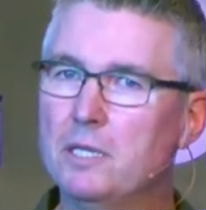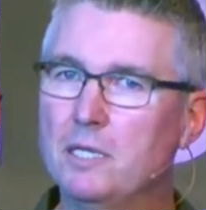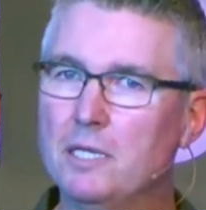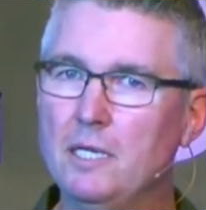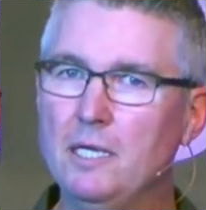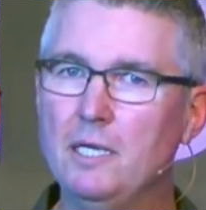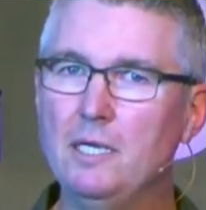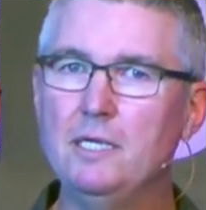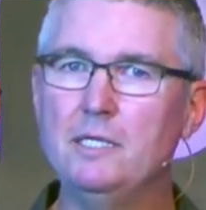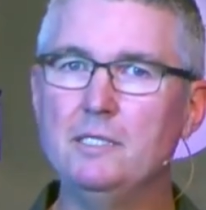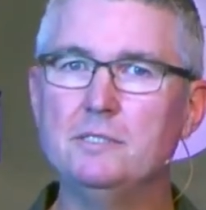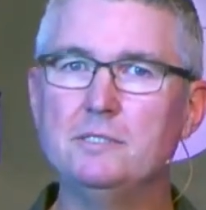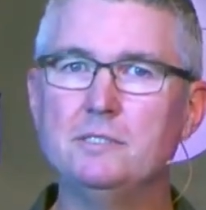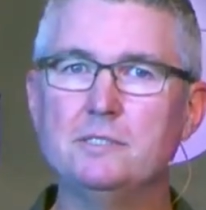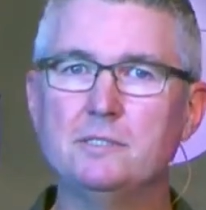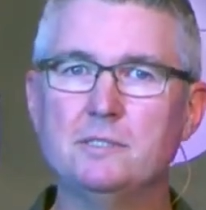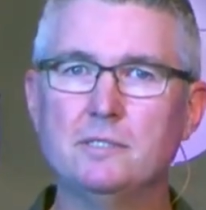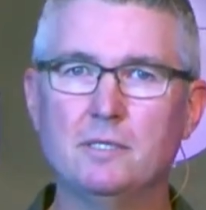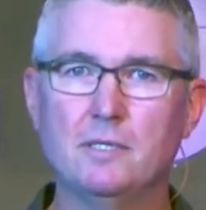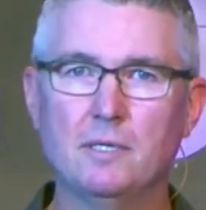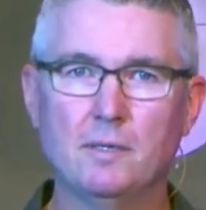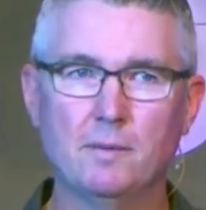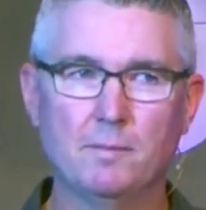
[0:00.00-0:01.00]

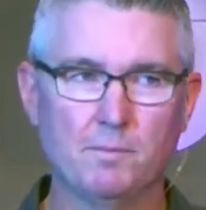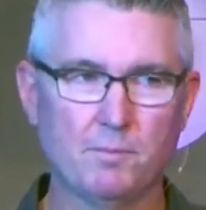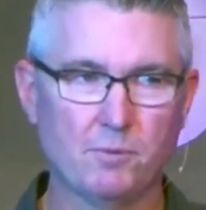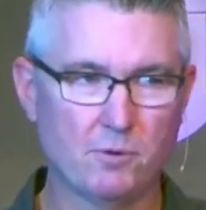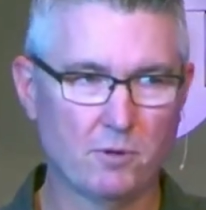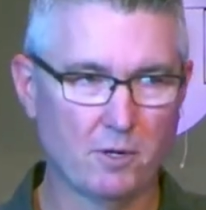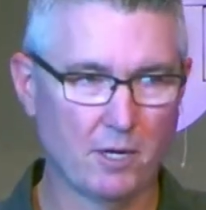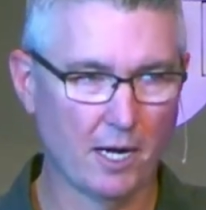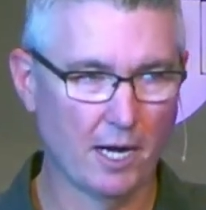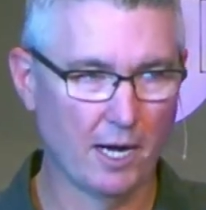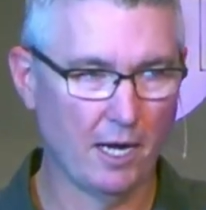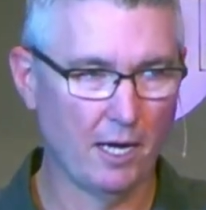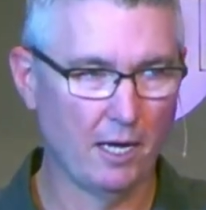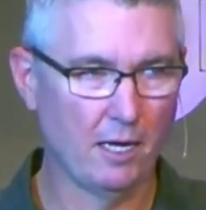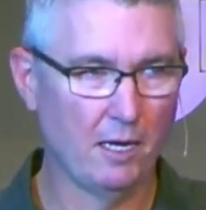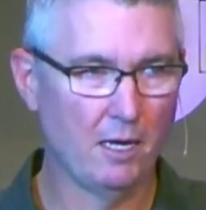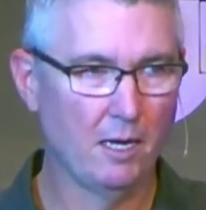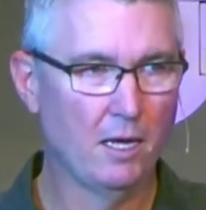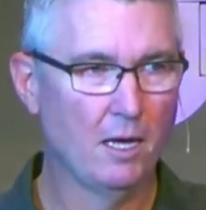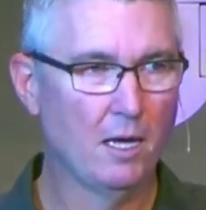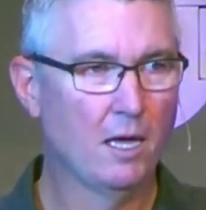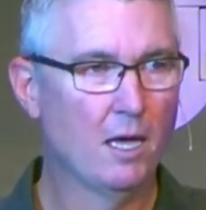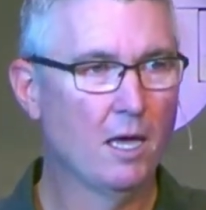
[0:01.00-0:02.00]
Please
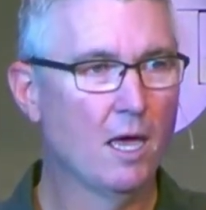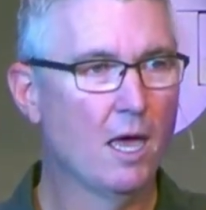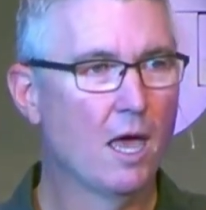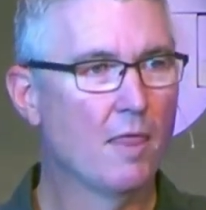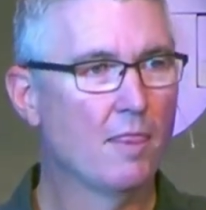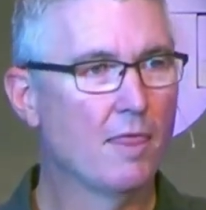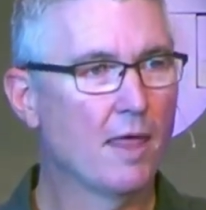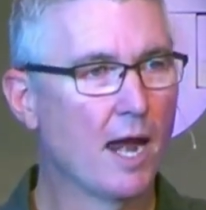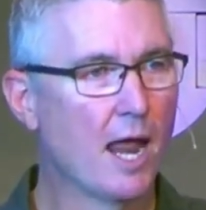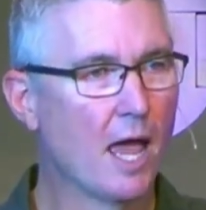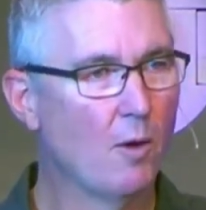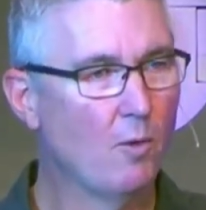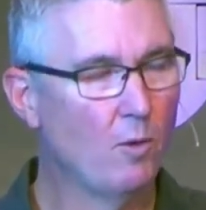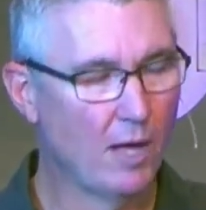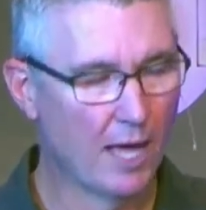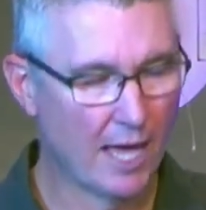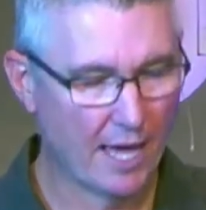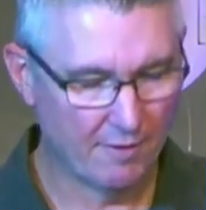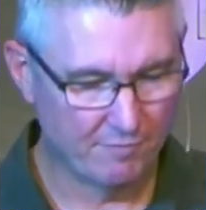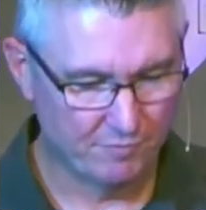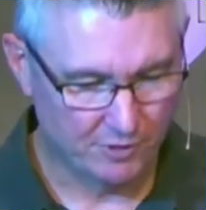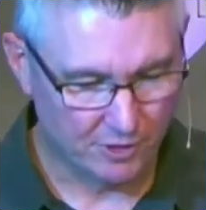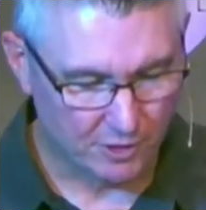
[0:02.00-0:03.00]
pray that I will
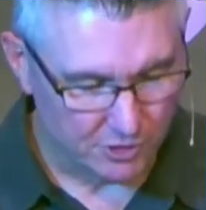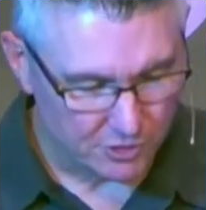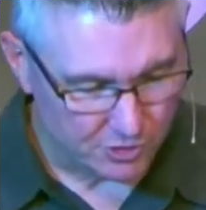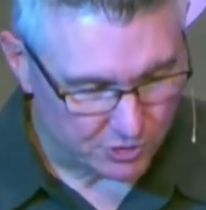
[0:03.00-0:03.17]
have